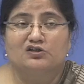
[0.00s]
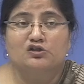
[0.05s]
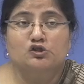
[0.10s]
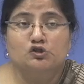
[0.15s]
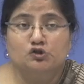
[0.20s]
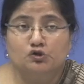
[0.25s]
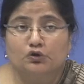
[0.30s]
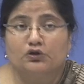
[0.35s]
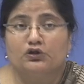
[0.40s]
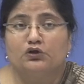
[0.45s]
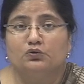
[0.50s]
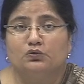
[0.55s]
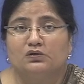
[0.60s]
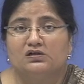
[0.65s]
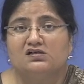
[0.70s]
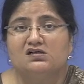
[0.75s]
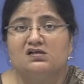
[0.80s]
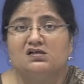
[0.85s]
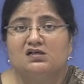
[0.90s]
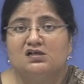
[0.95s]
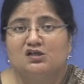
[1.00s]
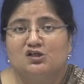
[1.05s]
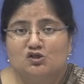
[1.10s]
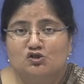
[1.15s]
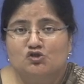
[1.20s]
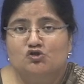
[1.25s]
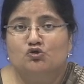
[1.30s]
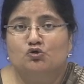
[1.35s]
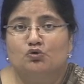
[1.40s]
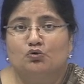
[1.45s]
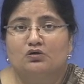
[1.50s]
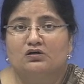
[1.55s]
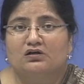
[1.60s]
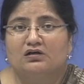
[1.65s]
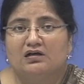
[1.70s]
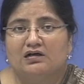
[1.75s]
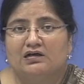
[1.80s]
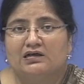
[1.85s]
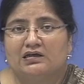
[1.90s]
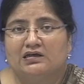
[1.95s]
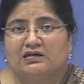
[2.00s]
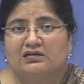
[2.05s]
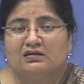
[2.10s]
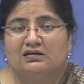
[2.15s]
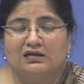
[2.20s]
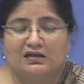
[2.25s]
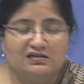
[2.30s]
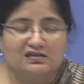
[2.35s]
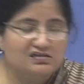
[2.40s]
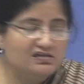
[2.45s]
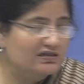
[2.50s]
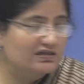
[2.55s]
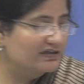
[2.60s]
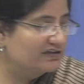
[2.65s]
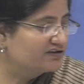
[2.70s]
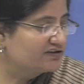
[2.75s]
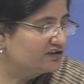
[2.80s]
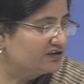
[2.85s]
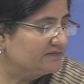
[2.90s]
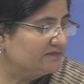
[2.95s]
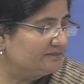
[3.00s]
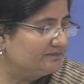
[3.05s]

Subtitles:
show you a scorecard in the next lecture.